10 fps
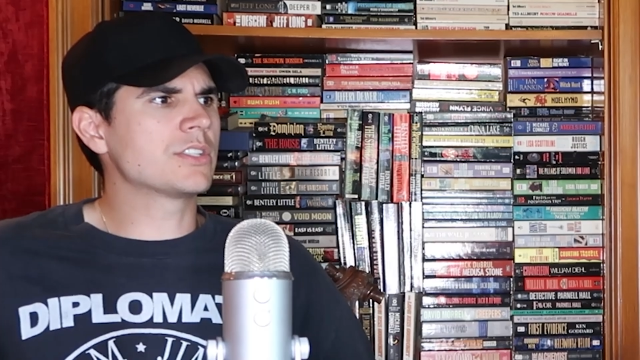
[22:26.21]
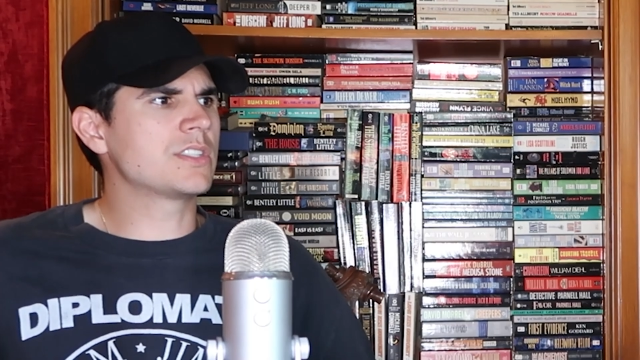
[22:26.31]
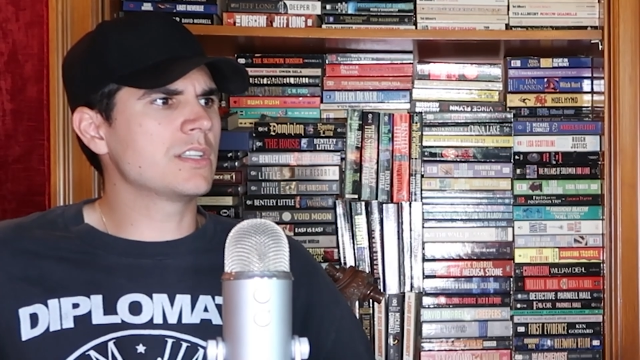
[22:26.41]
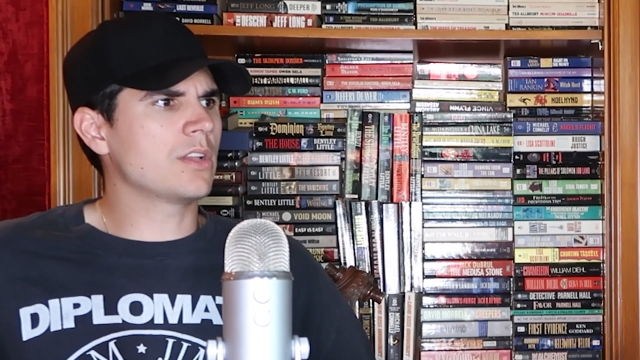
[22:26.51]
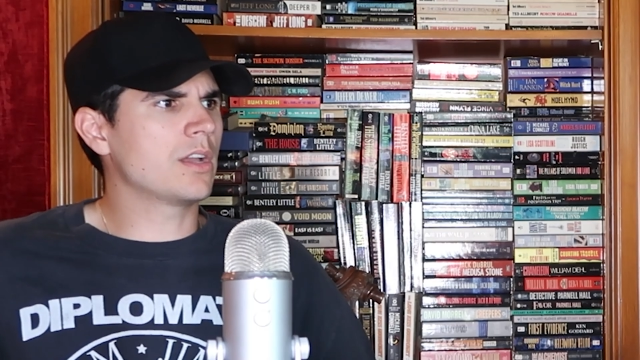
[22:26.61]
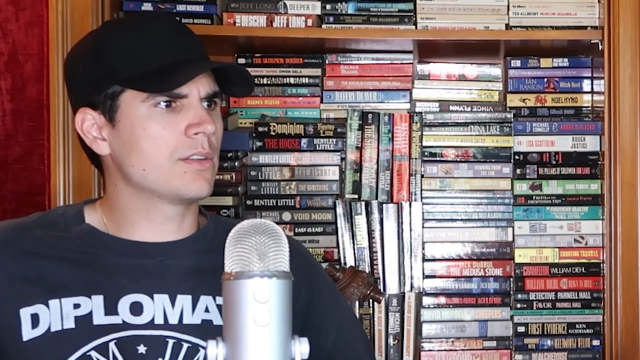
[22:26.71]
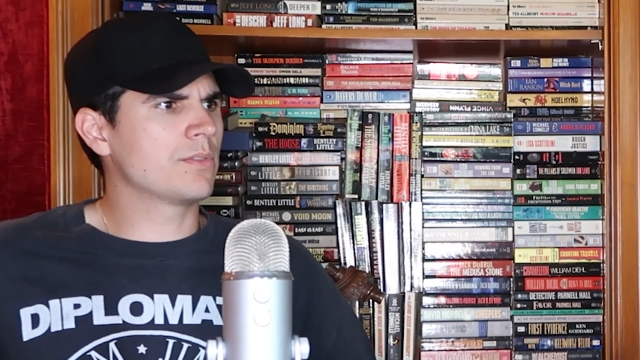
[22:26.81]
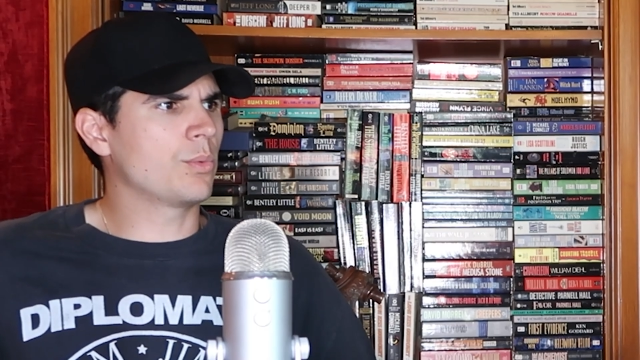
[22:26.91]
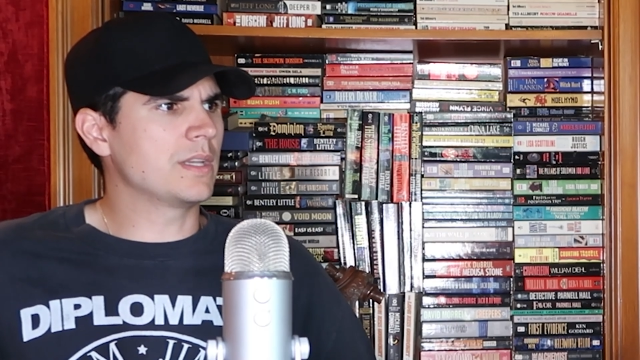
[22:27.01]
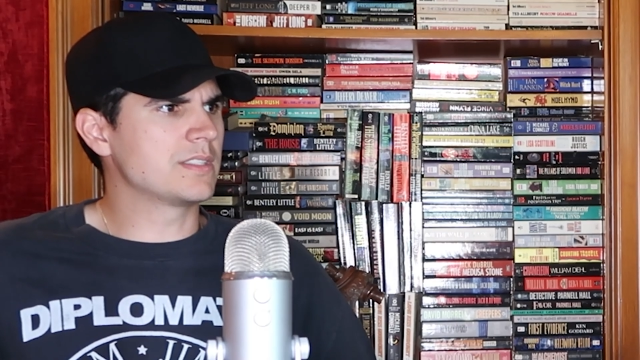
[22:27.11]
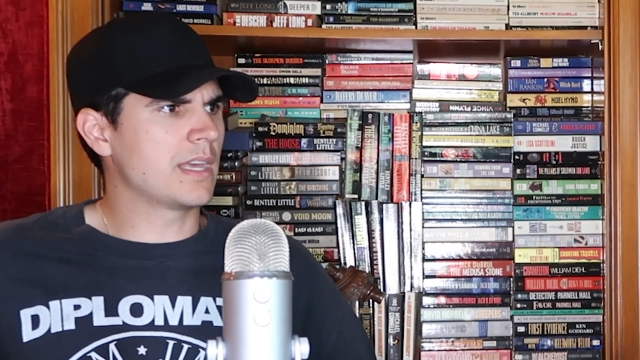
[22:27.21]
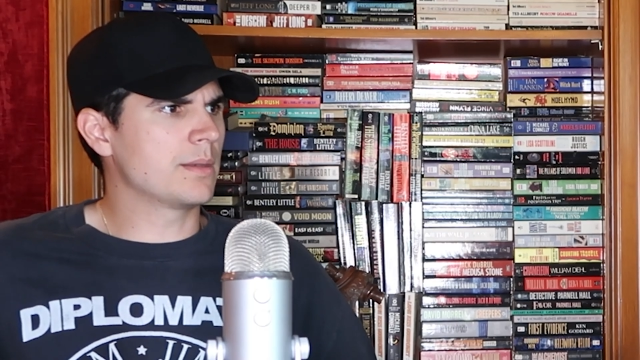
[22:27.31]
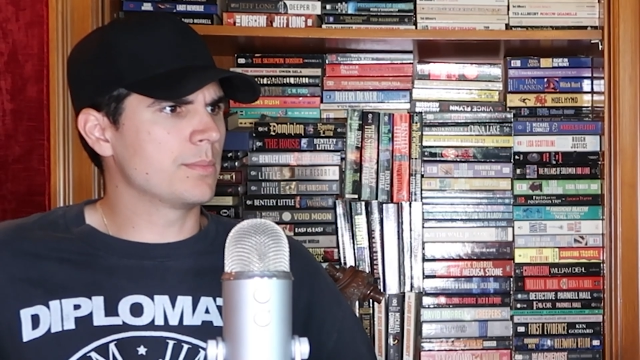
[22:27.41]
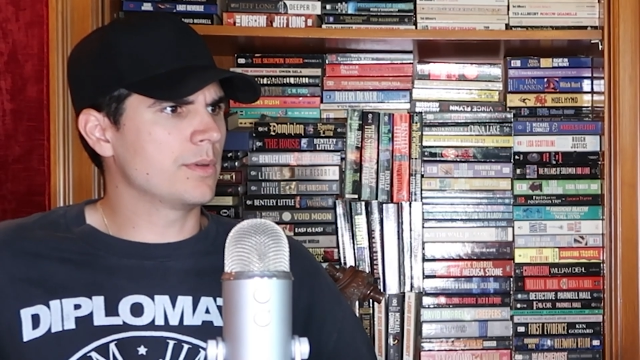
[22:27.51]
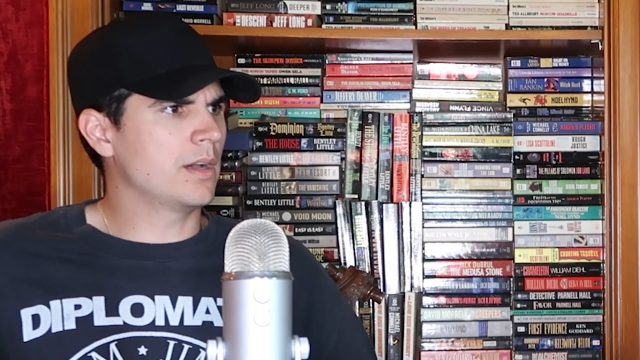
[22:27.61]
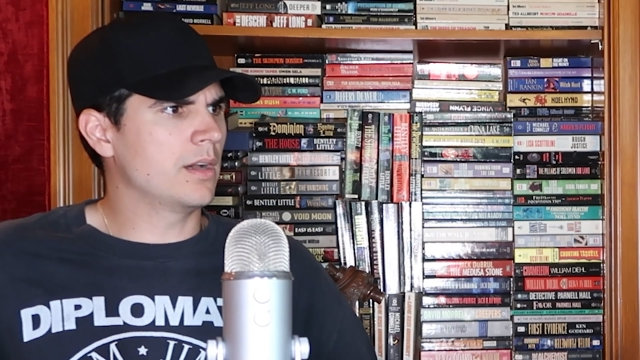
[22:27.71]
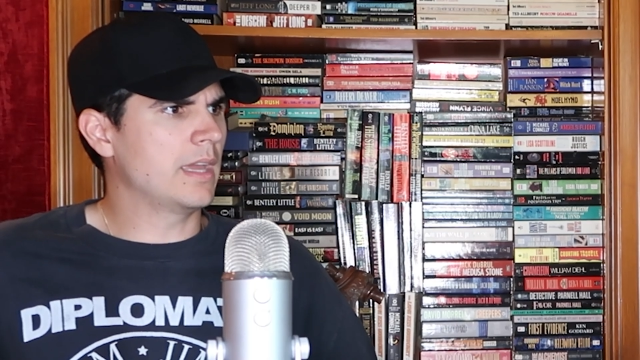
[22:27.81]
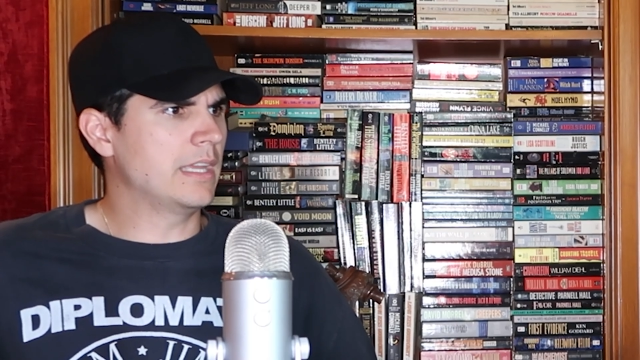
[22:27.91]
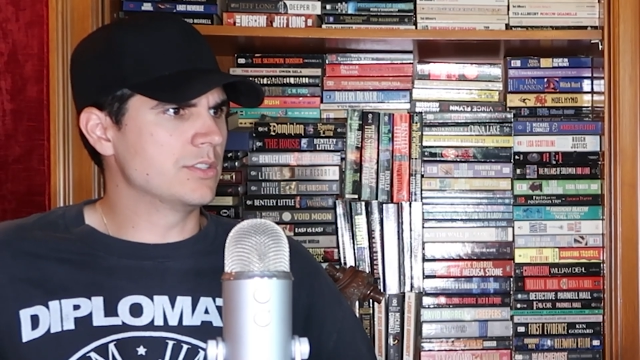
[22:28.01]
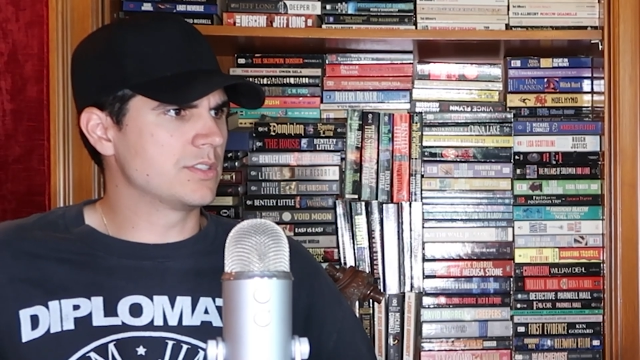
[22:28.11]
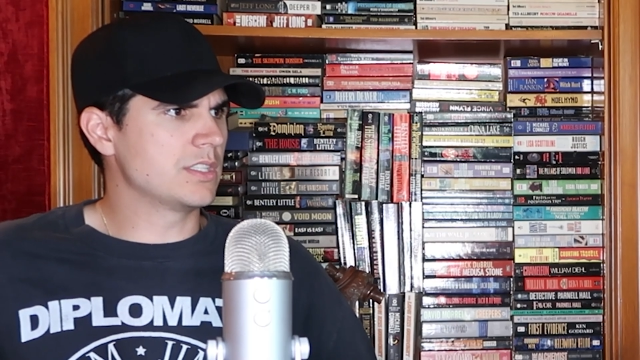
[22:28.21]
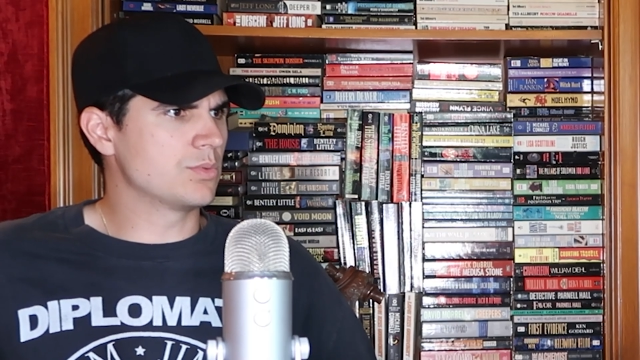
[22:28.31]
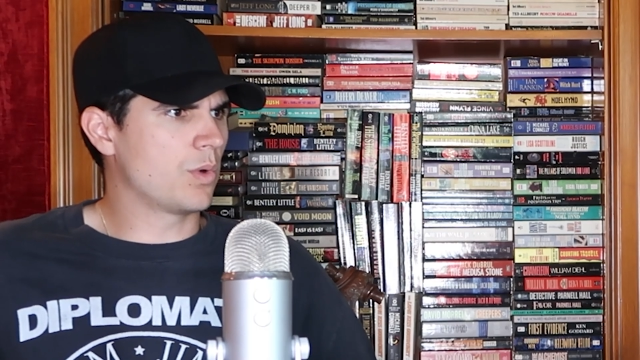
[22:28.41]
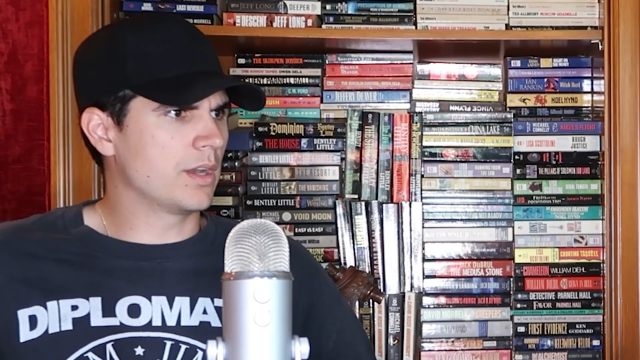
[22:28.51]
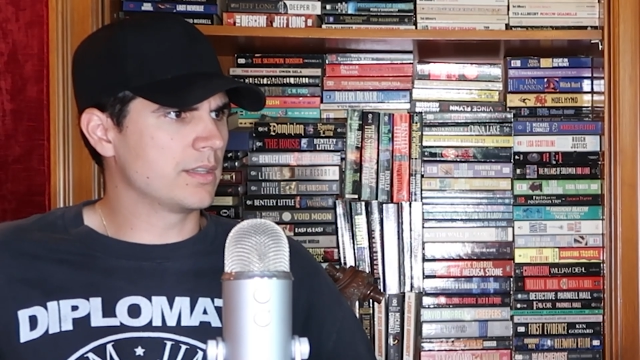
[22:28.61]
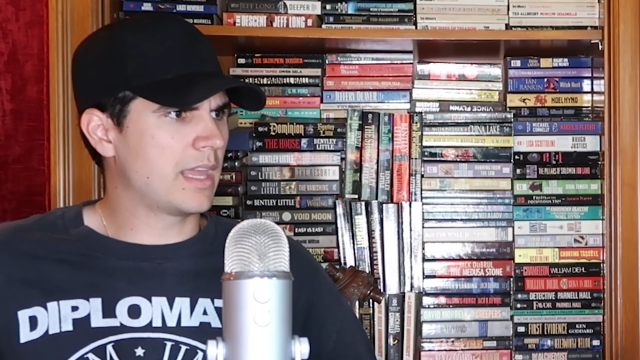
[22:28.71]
just see a lot of the ways that agencies run